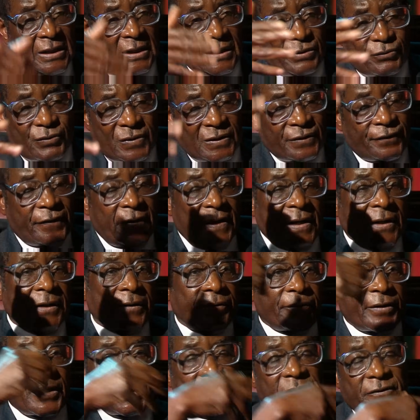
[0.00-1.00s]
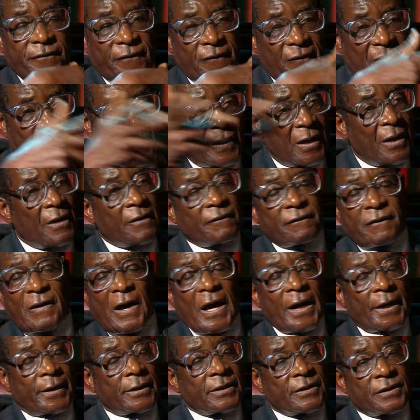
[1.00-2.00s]
it was fairly reached,
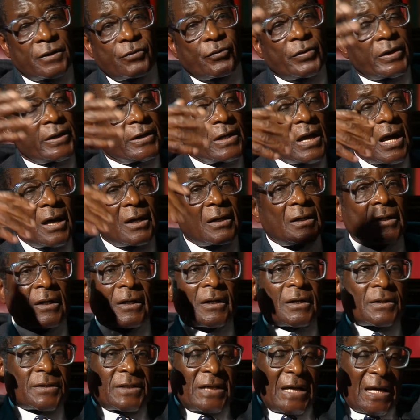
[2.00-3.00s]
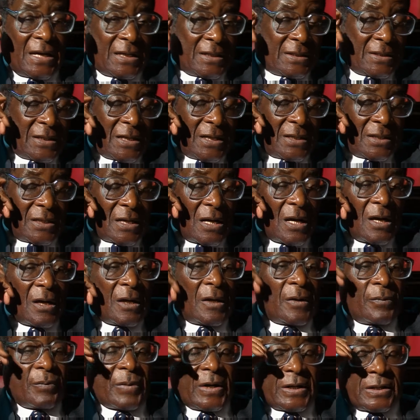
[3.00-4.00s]
fine, the winner takes it.
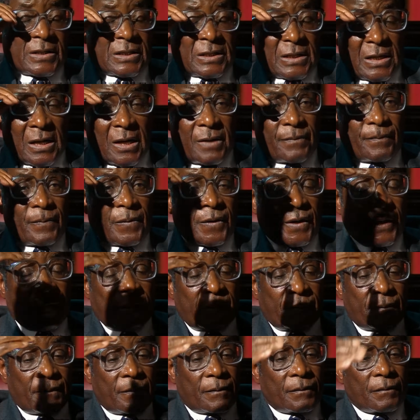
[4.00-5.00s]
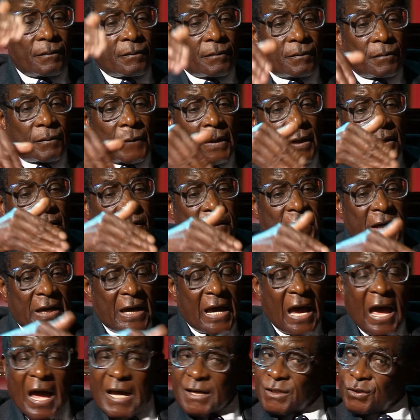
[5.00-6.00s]
But there
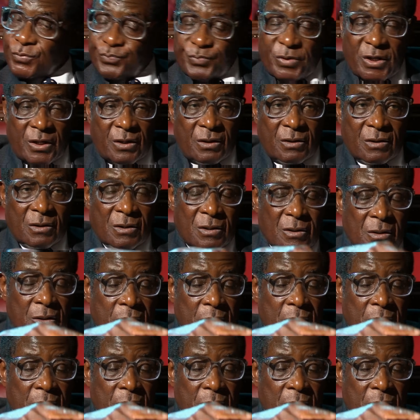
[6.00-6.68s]
has been